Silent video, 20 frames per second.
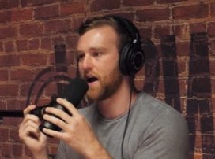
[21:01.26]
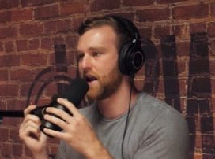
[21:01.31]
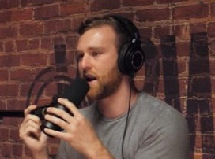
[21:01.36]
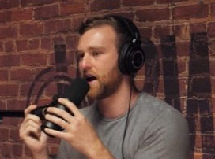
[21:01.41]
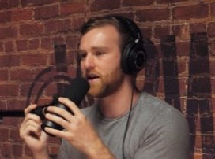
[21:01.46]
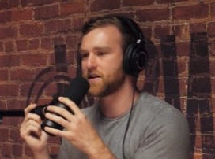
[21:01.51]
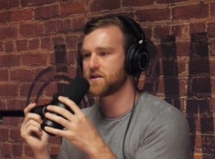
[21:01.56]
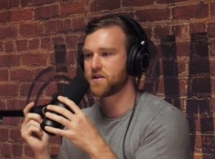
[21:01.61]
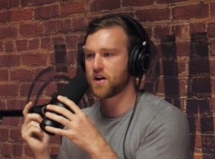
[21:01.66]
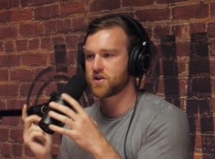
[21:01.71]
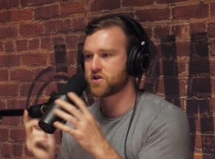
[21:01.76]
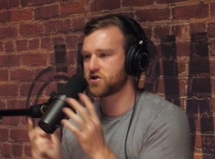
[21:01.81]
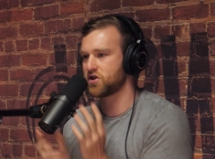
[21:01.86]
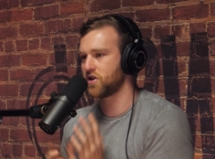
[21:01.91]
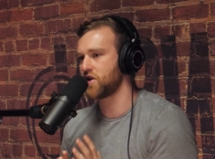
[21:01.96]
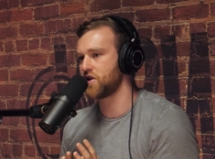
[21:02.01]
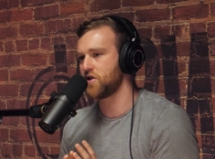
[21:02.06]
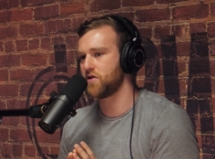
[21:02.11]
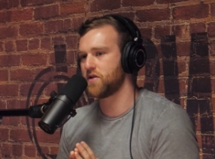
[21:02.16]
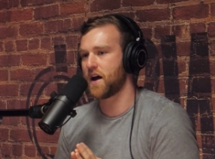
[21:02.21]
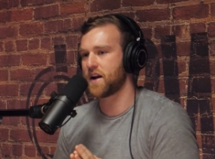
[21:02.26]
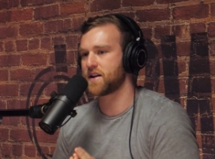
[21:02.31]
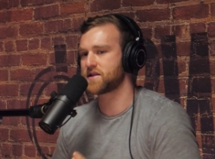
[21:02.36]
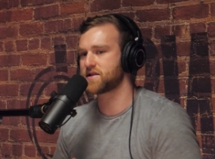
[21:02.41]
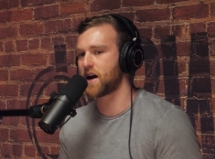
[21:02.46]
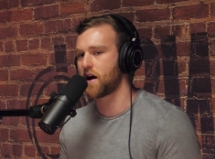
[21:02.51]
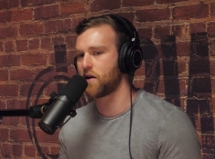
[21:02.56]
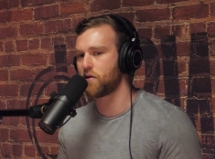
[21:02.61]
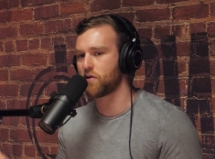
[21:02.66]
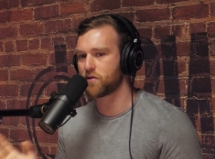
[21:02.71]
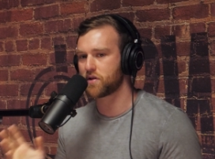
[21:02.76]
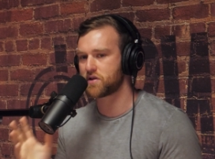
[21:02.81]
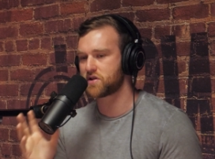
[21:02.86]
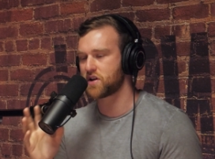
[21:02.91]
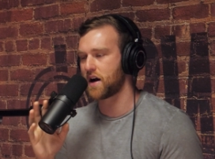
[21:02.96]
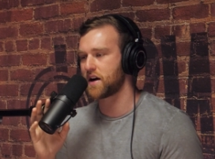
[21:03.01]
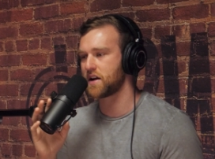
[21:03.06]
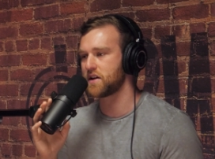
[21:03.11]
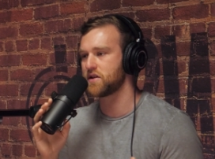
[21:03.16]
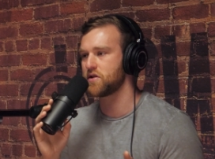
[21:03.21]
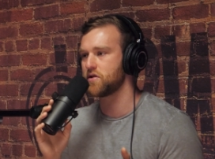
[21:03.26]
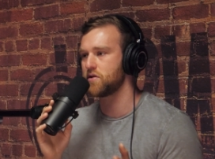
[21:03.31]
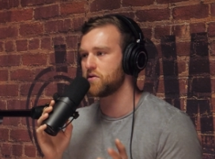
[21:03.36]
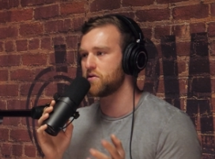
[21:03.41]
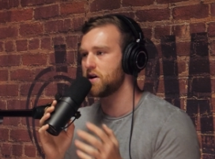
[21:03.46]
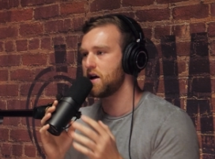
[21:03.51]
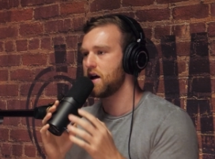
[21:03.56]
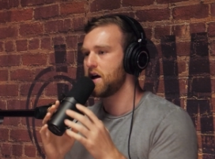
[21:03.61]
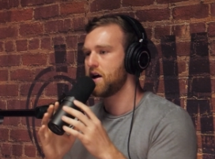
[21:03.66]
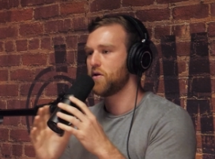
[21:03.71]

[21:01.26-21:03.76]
And I assure you that is not what we're trying to do.